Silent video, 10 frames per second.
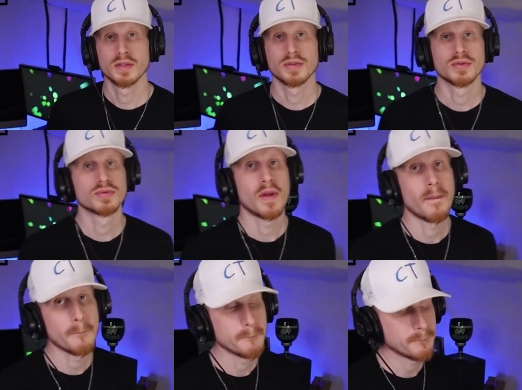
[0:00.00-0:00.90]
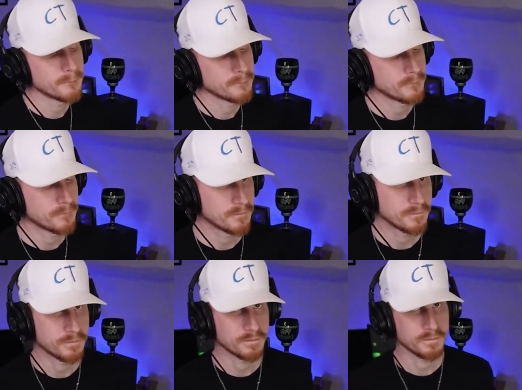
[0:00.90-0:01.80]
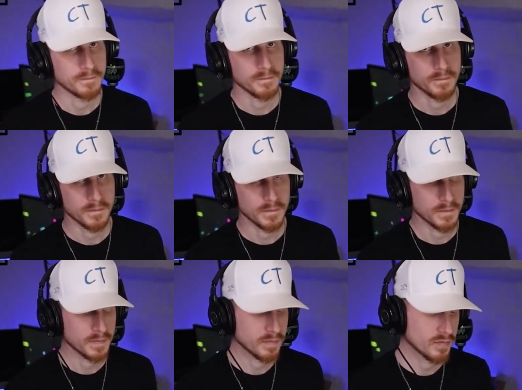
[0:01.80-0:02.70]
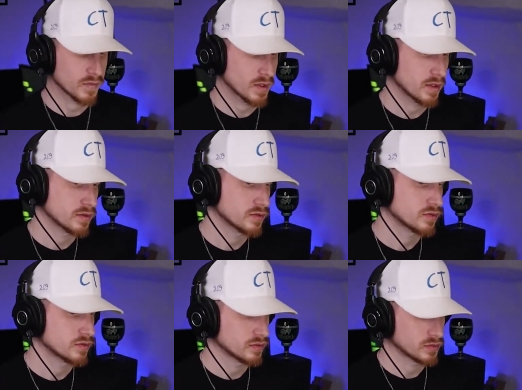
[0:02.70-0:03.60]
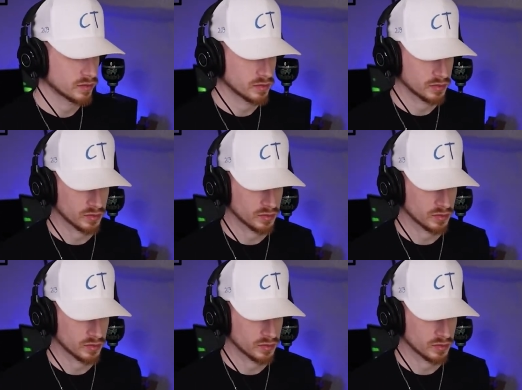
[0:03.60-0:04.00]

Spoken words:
(no one is talking)